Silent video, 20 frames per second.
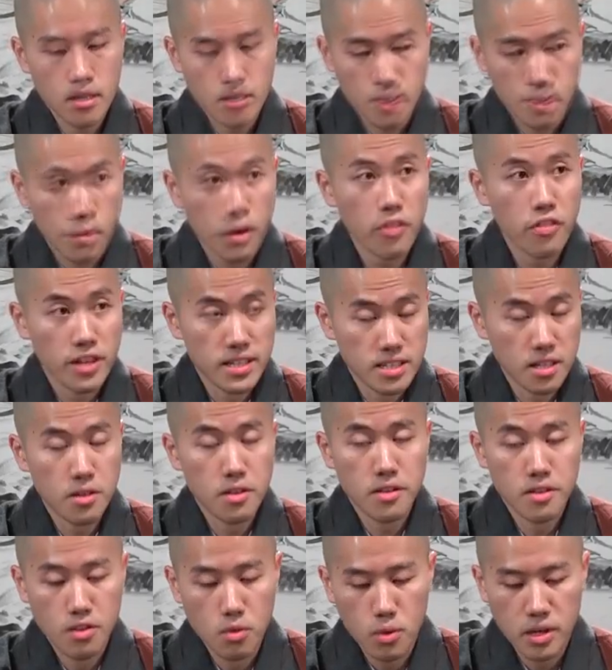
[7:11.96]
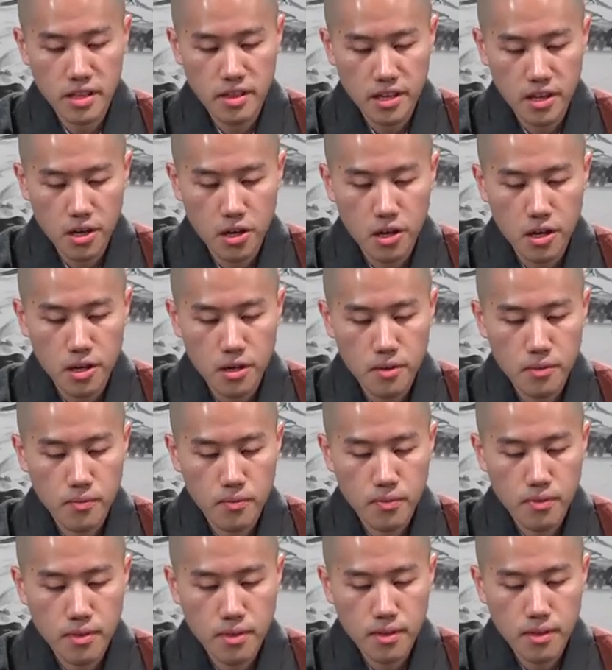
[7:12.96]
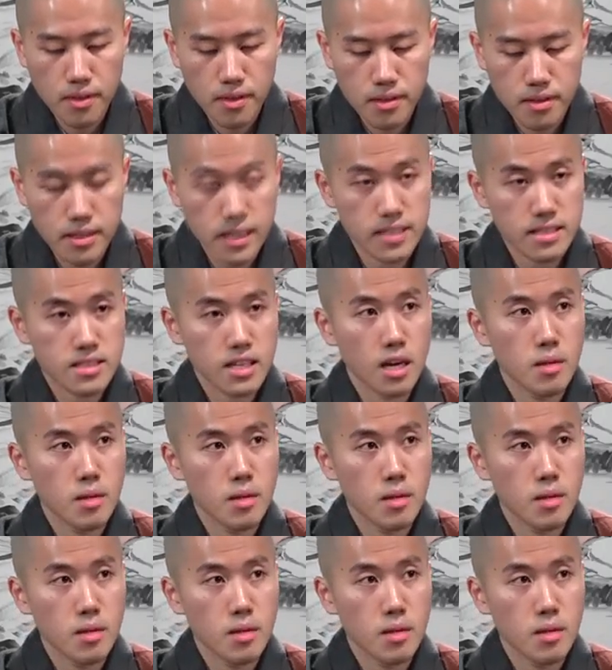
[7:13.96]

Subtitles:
you want things other than the way they are, that's